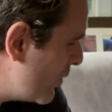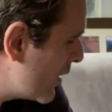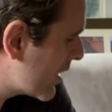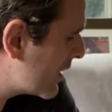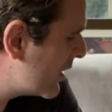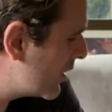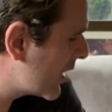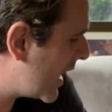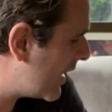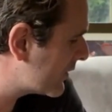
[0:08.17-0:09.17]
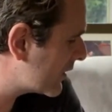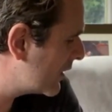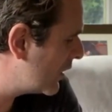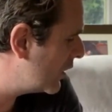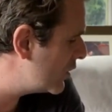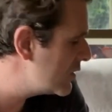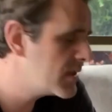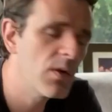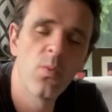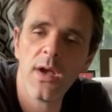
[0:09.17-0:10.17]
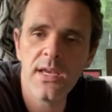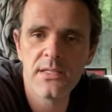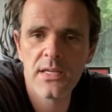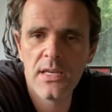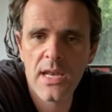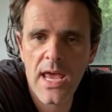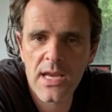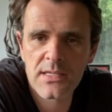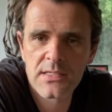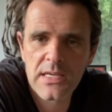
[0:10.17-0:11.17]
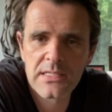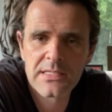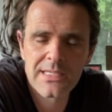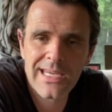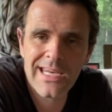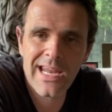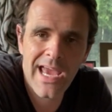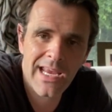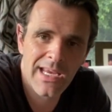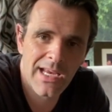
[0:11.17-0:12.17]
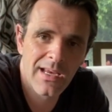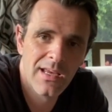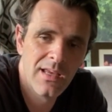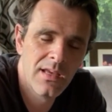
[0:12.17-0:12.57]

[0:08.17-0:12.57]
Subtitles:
we're going to look at losing weight and excess skin hanging,